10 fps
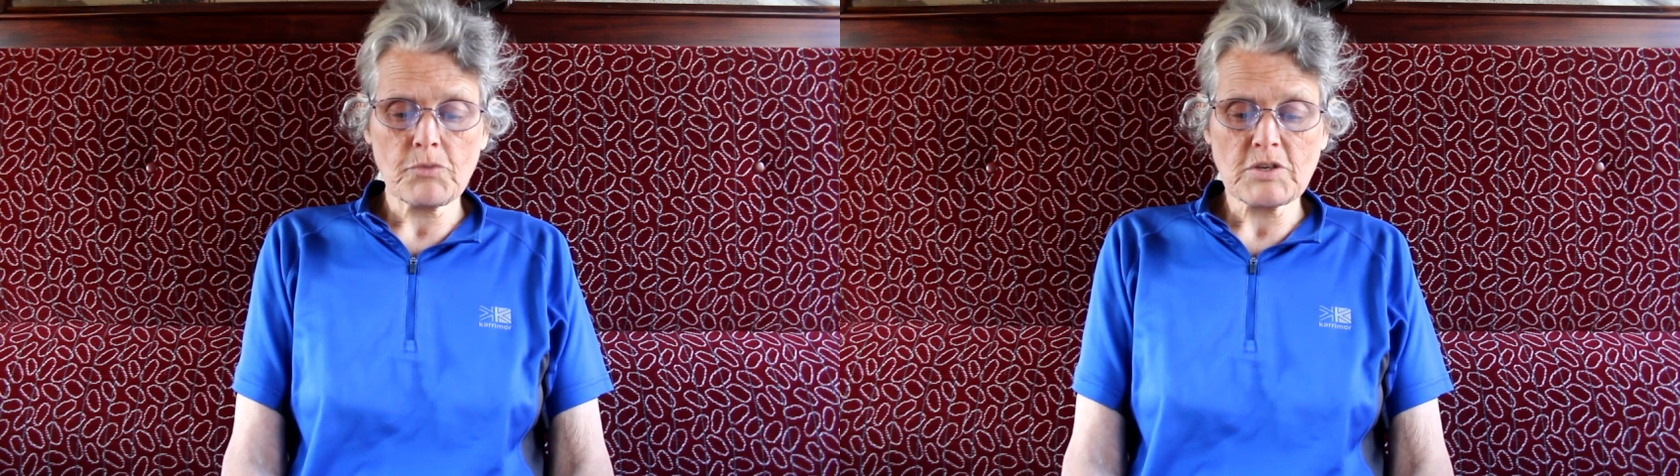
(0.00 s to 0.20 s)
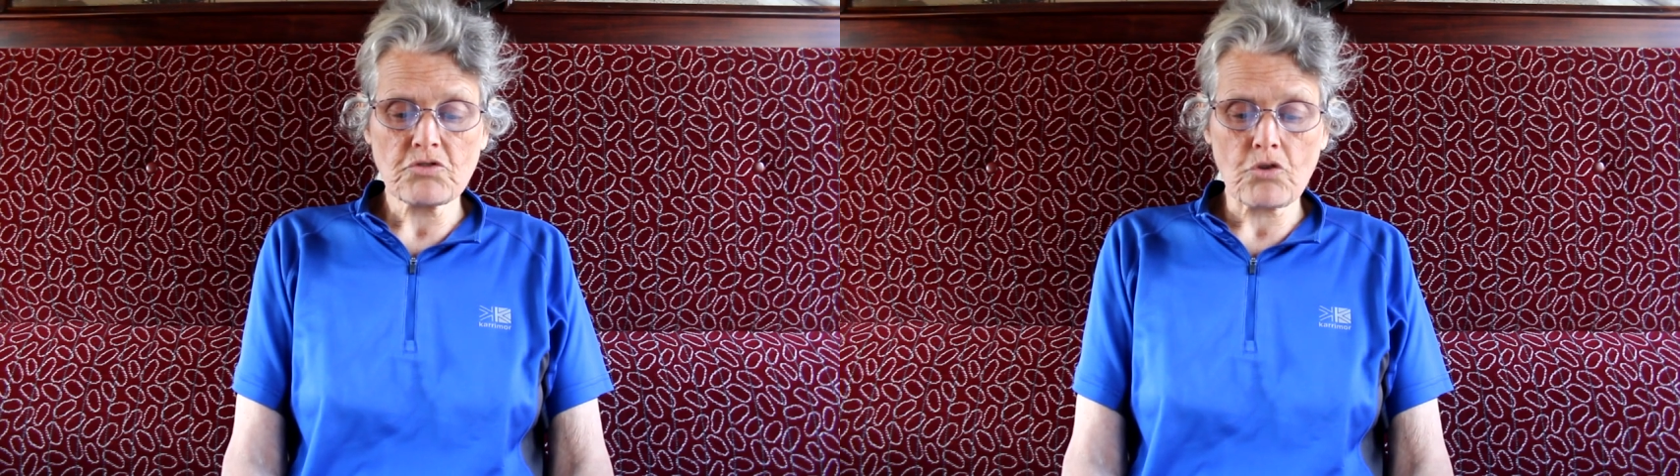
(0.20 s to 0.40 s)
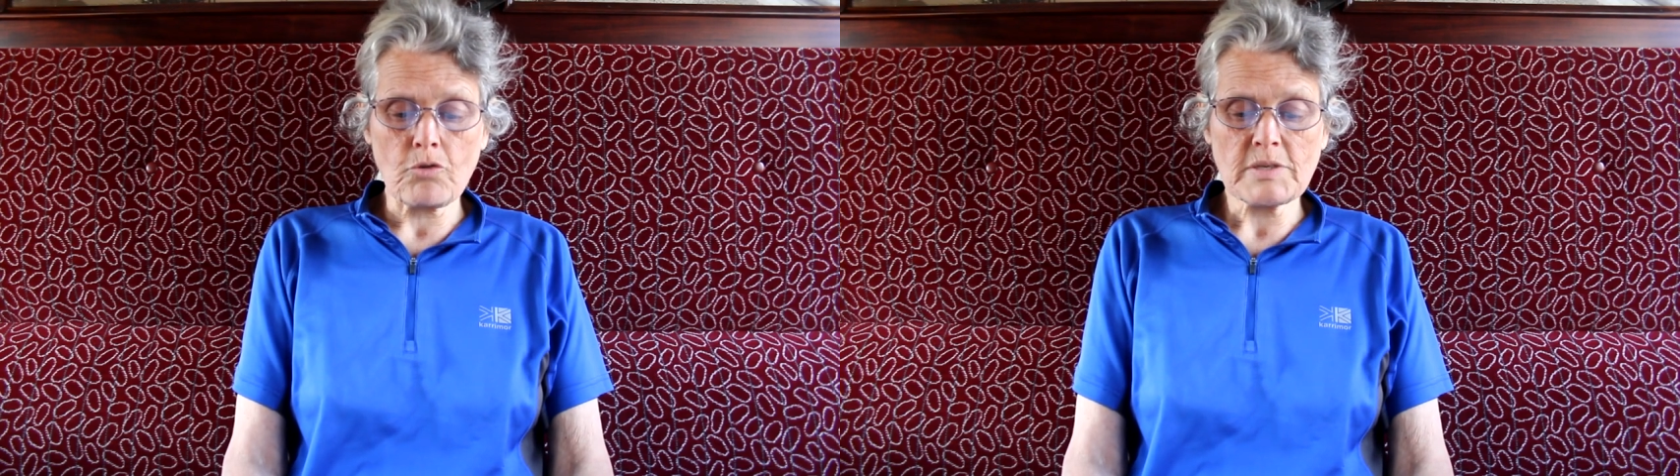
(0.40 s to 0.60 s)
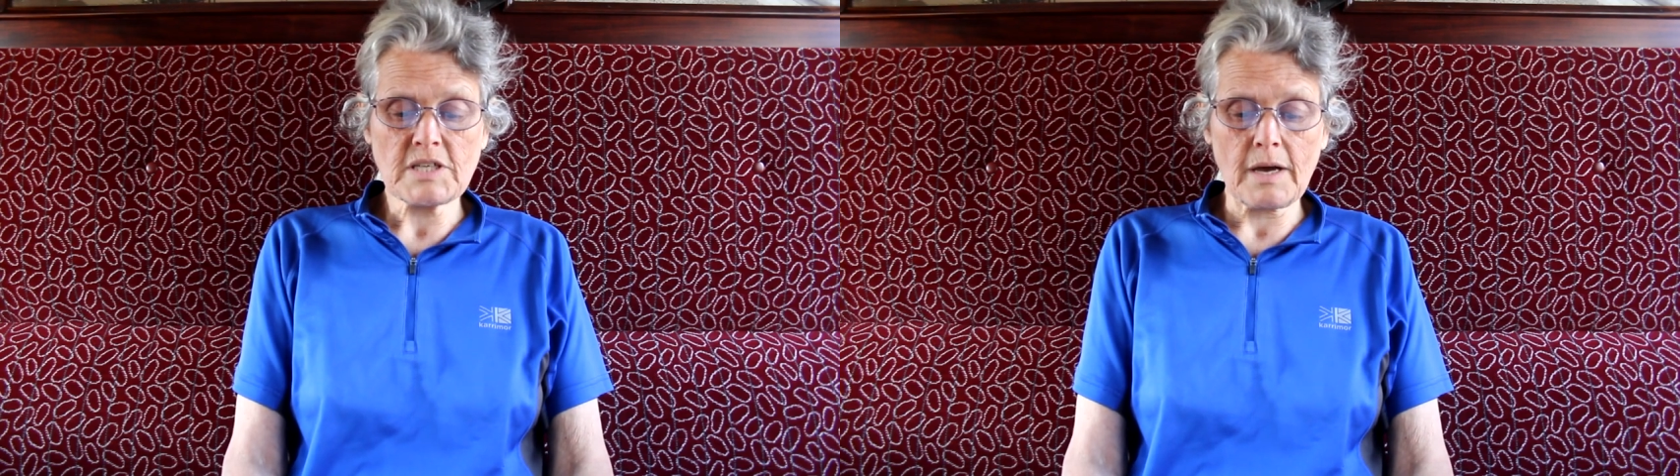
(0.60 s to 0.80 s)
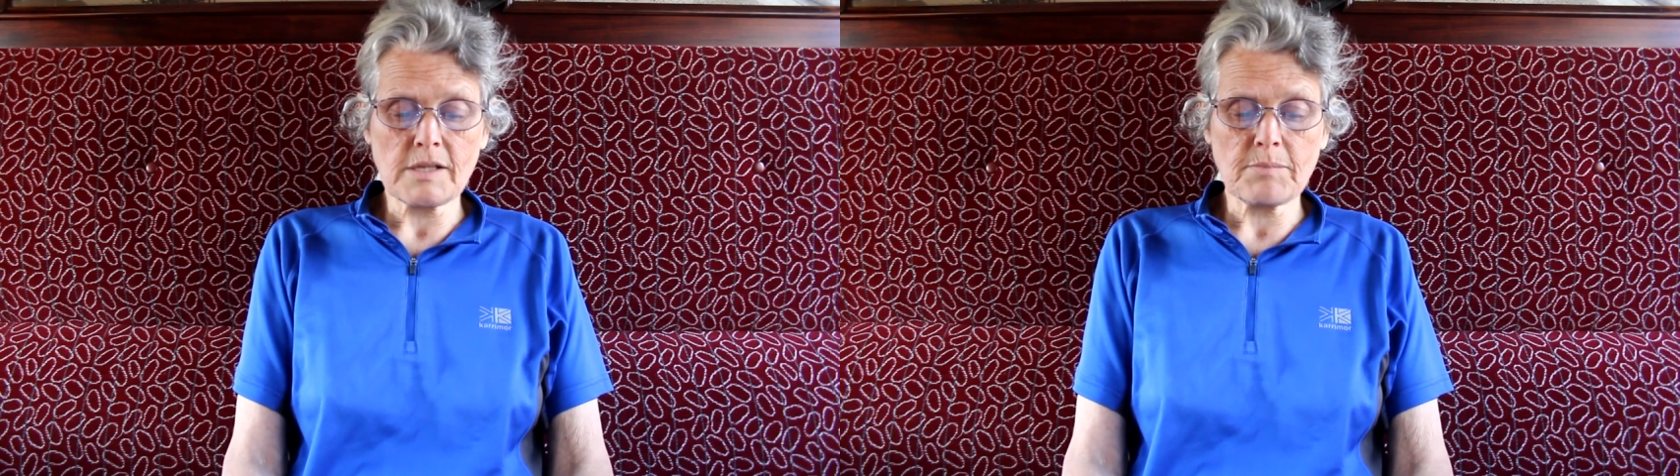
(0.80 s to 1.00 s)
were
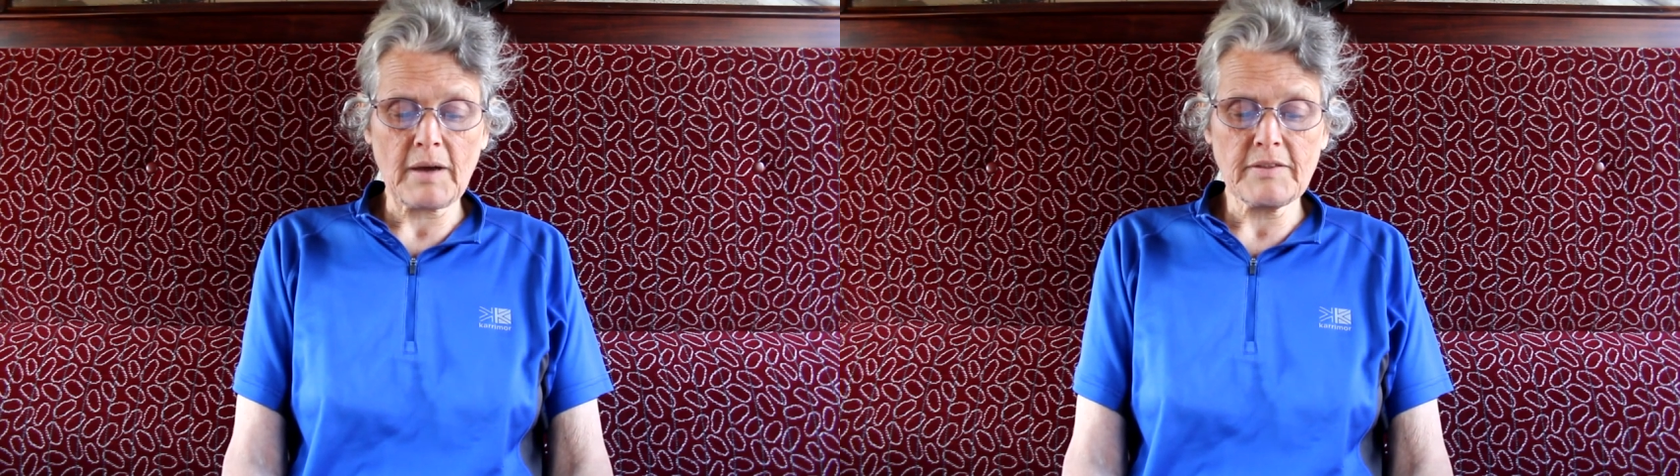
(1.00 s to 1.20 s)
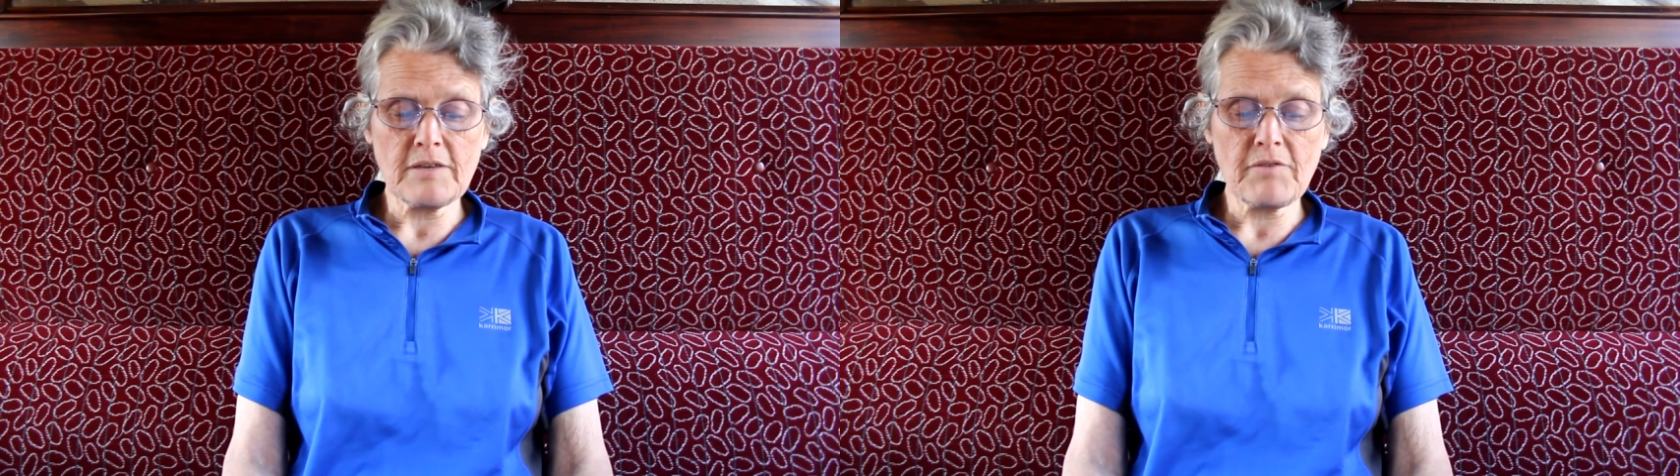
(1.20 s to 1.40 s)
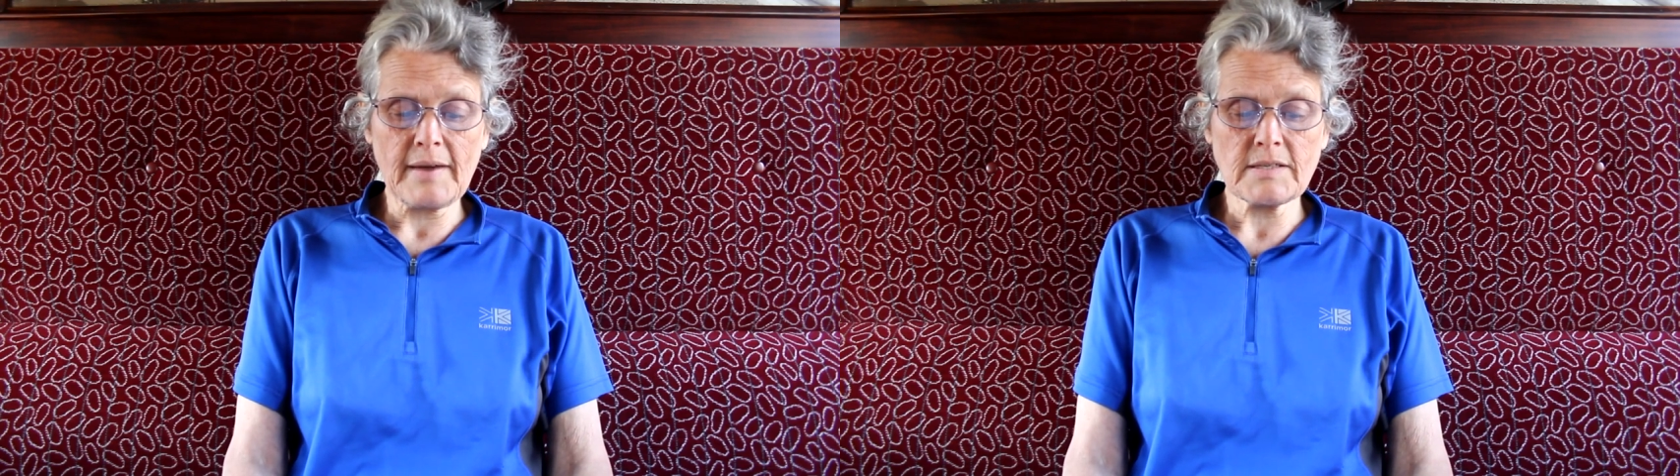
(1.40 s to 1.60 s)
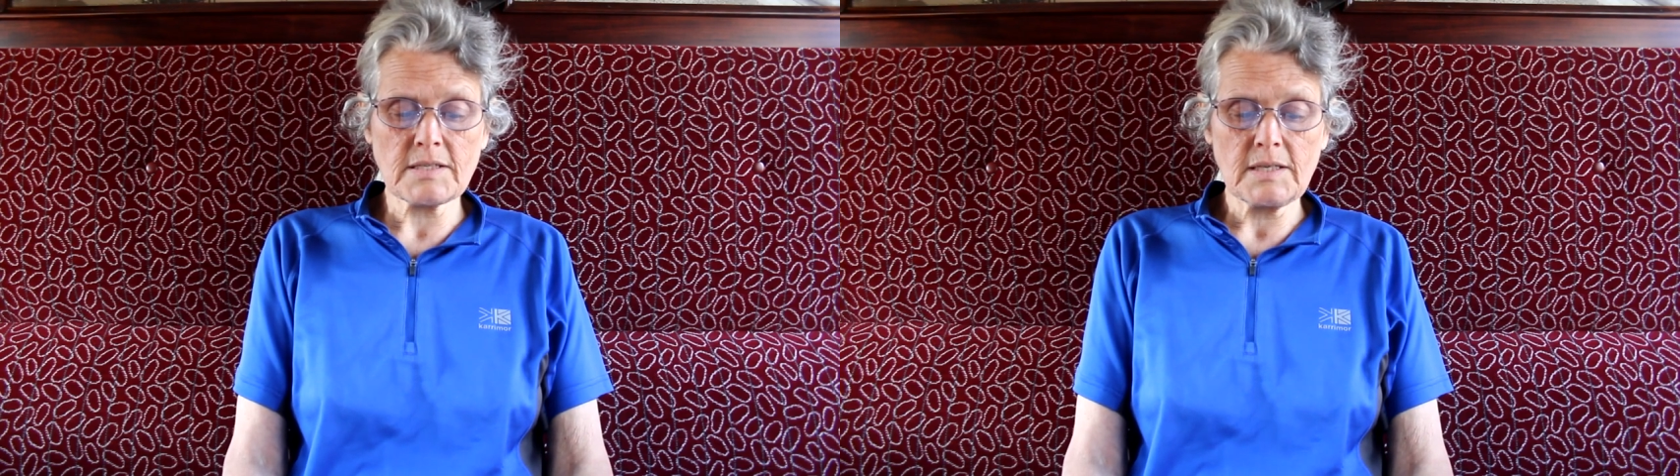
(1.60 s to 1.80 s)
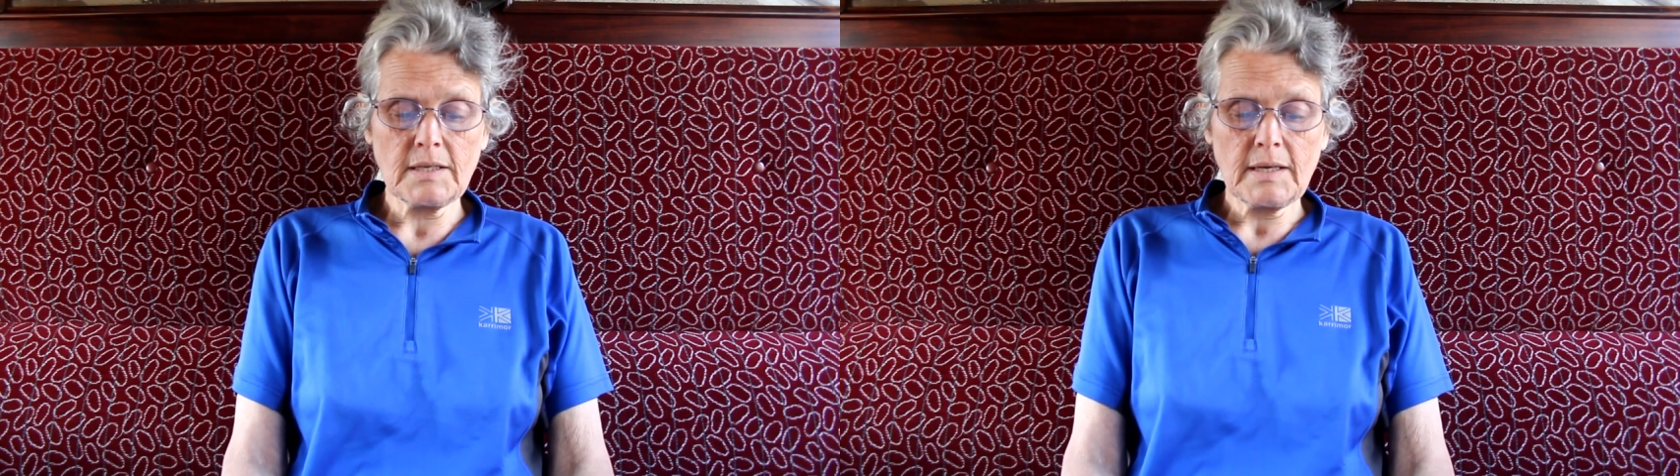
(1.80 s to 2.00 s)
traumatised by the event